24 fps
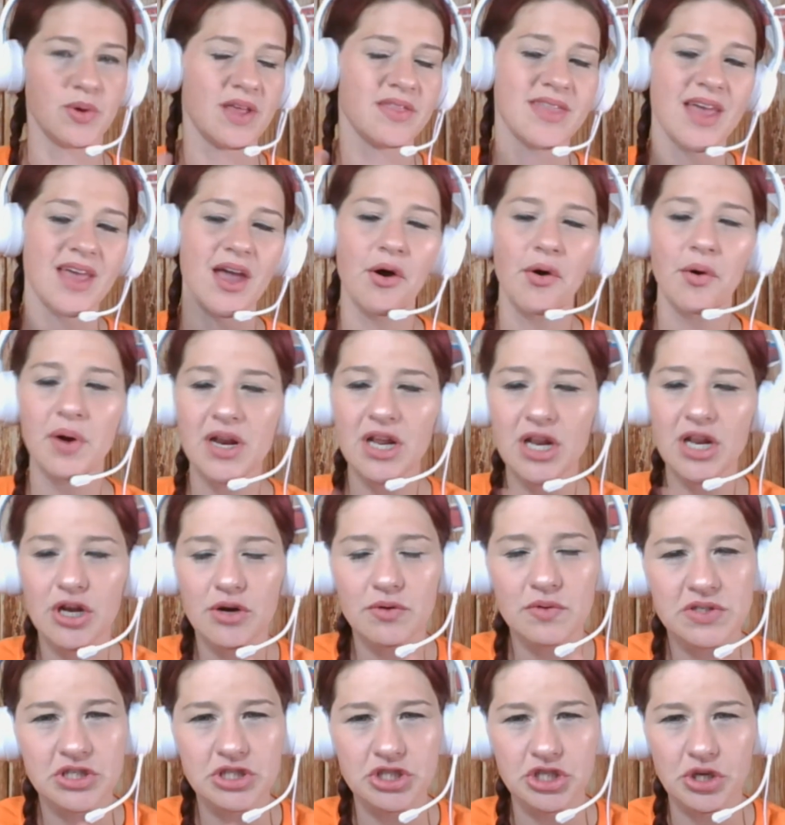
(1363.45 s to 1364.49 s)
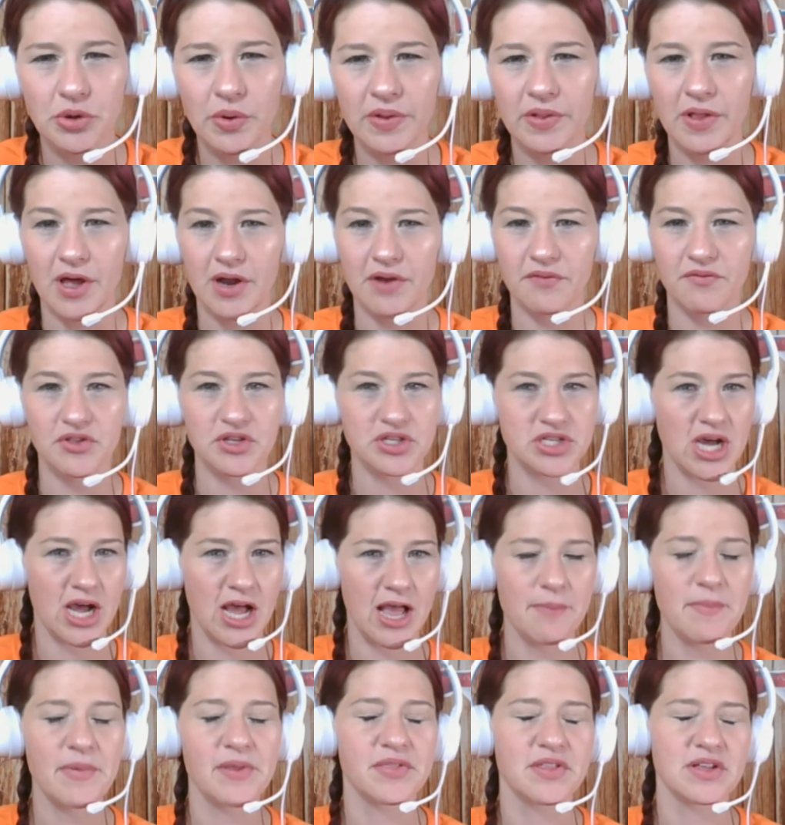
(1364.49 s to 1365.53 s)
They already know what to do a lot of the time
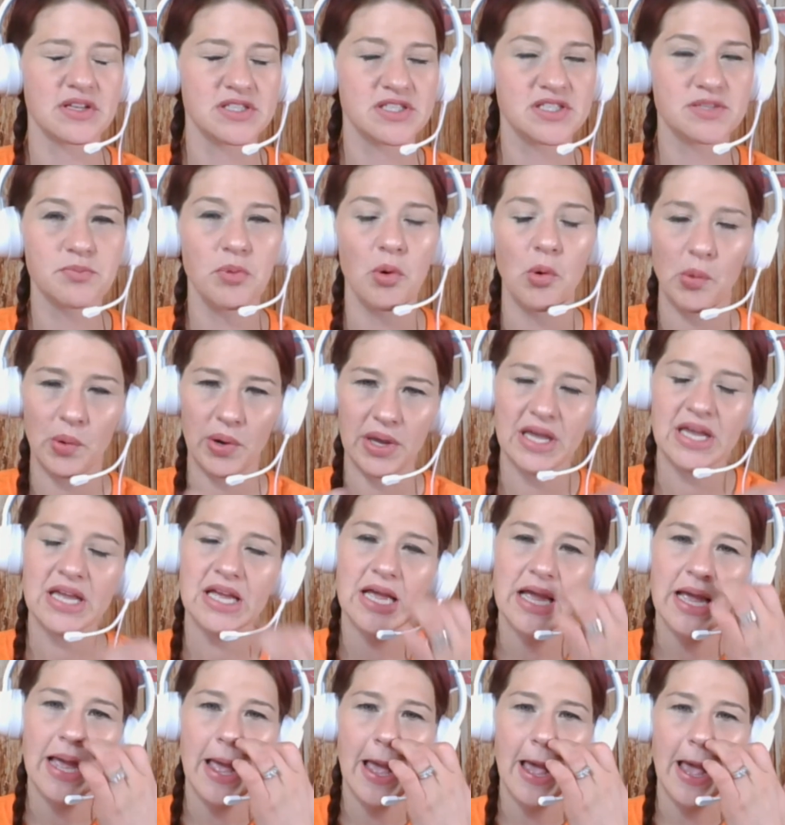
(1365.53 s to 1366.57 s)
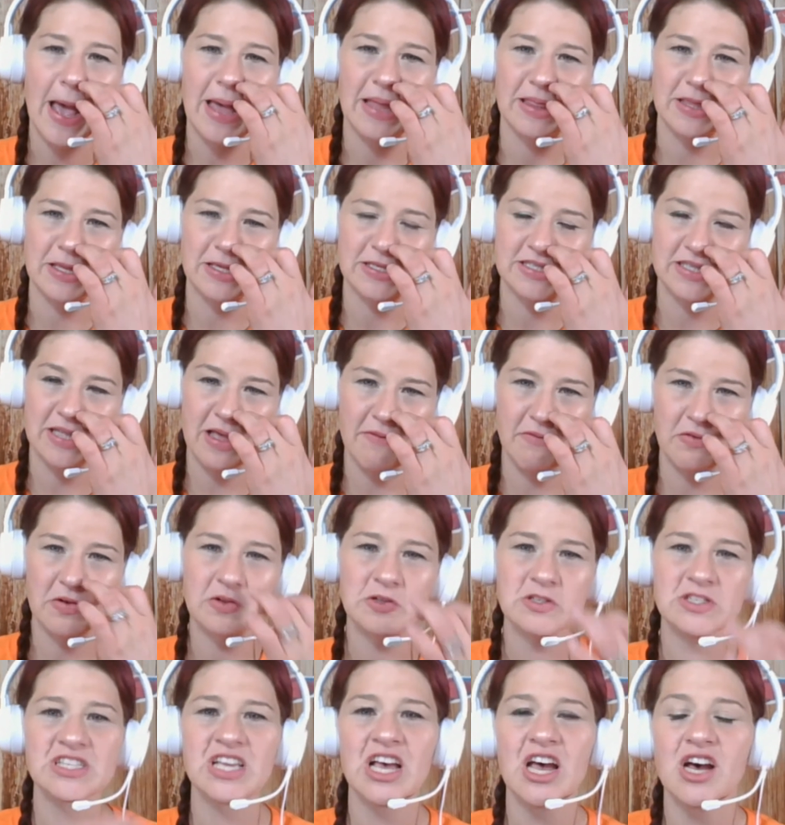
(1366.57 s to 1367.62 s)
at this point, at these levels.